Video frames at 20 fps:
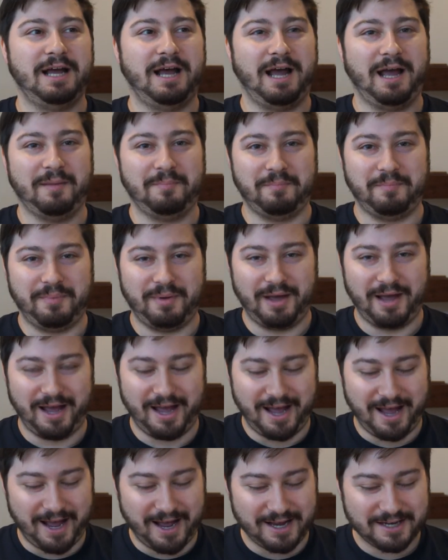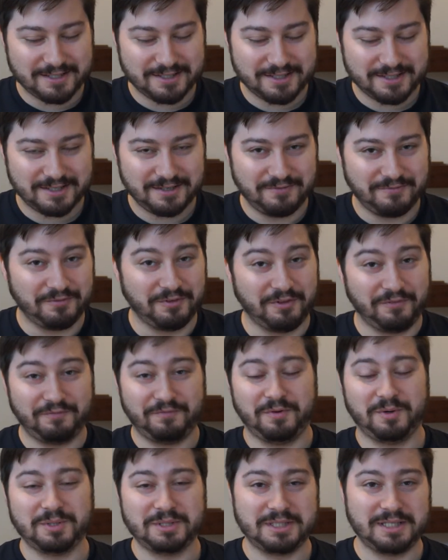I passed for the
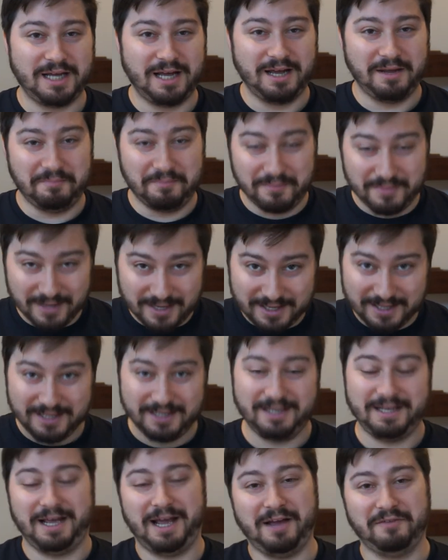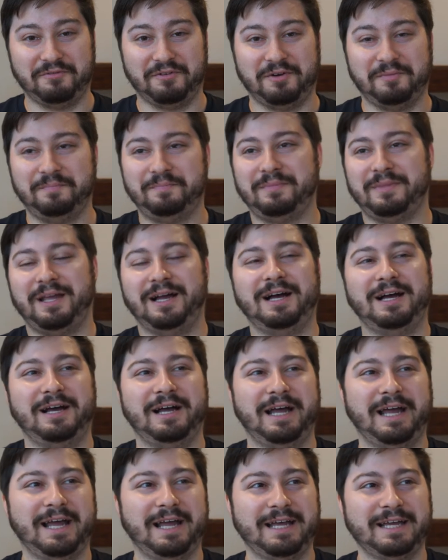first time ever.
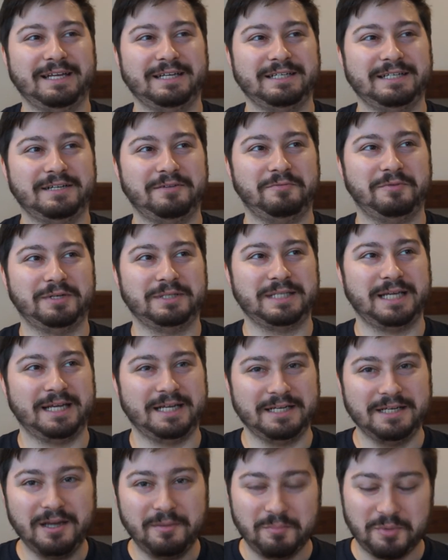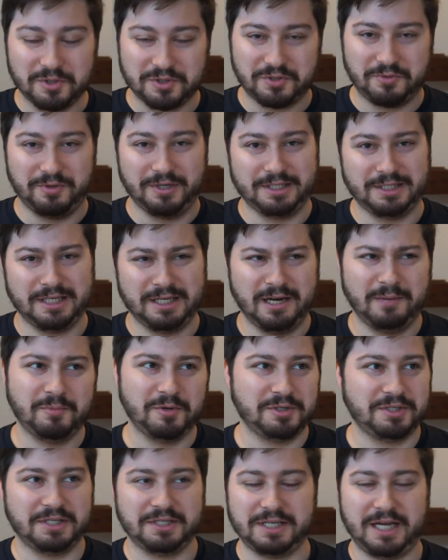And it was a numbers quiz, and
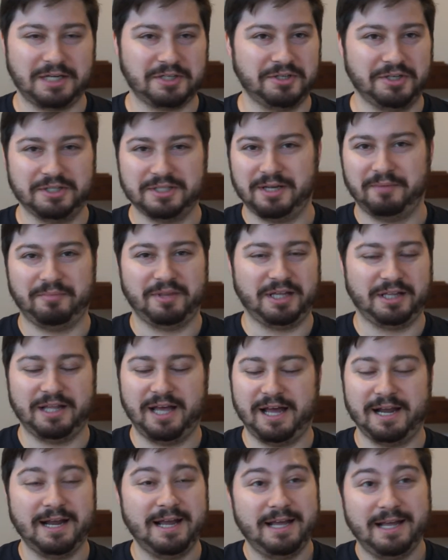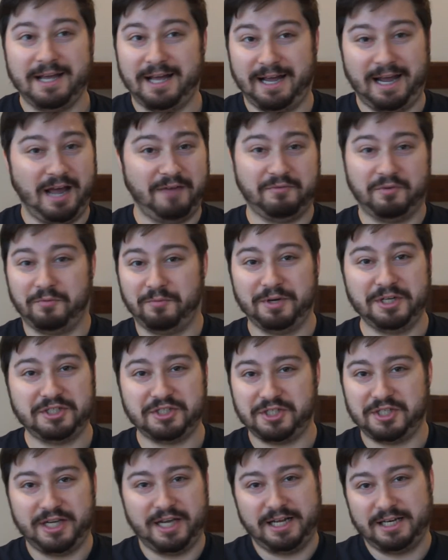numbers is actually something that I haven't
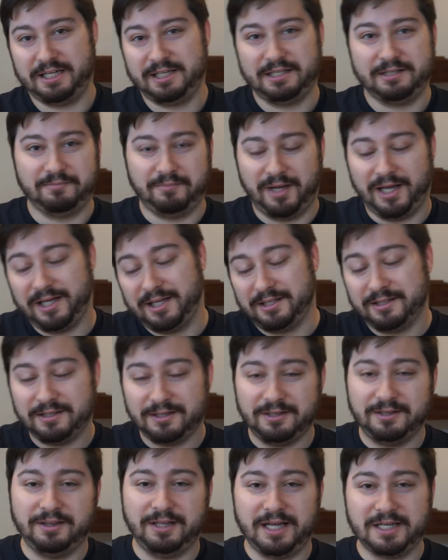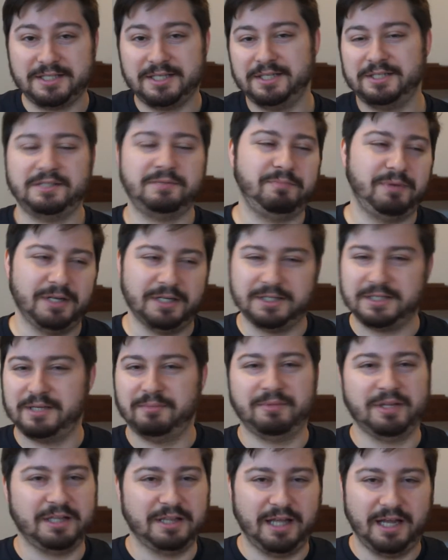reached yet in my lessons, but it's
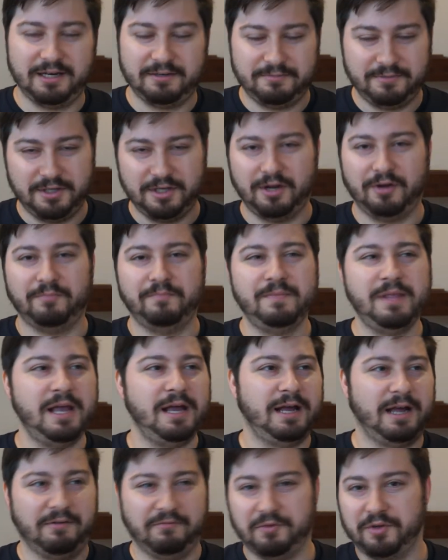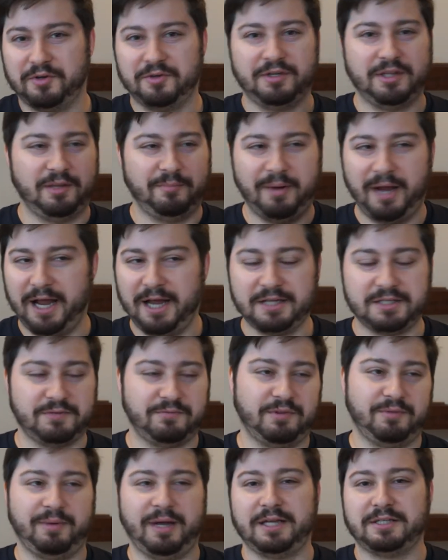something that, I've learned in the past, over
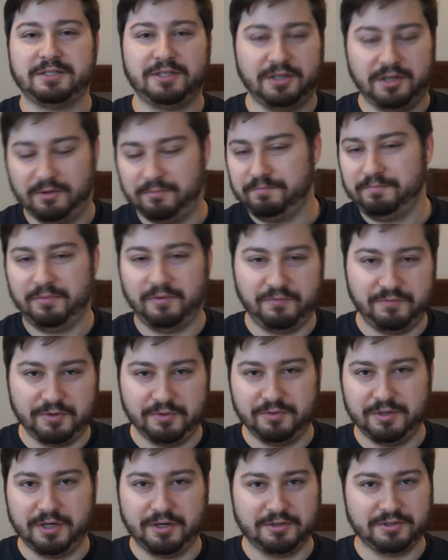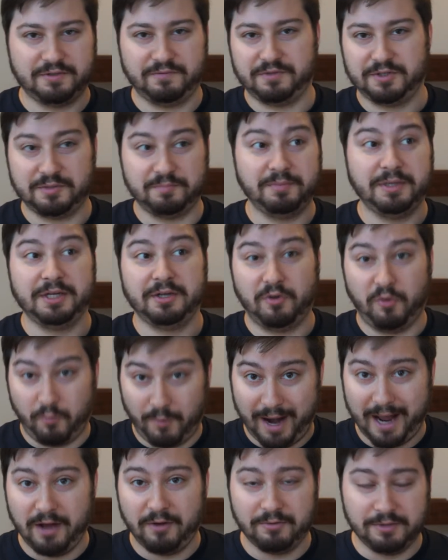the past, few years of just being
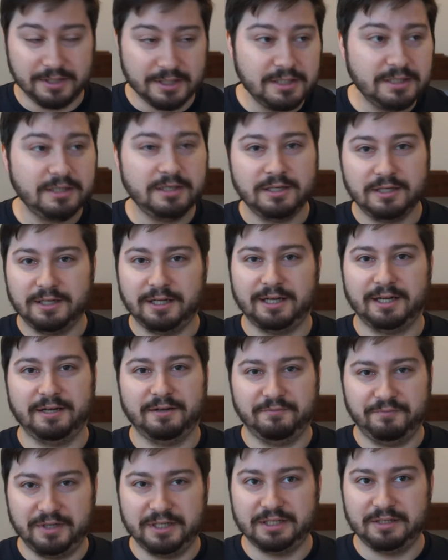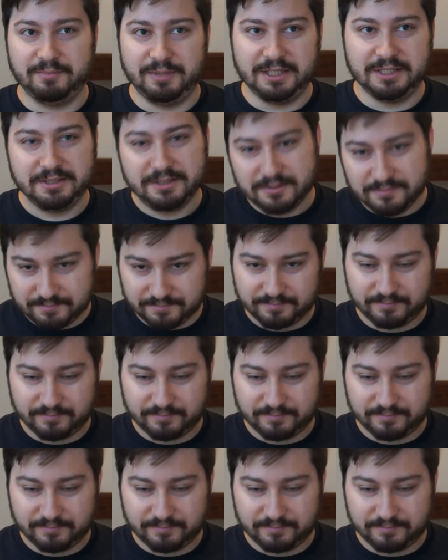around Vietnamese.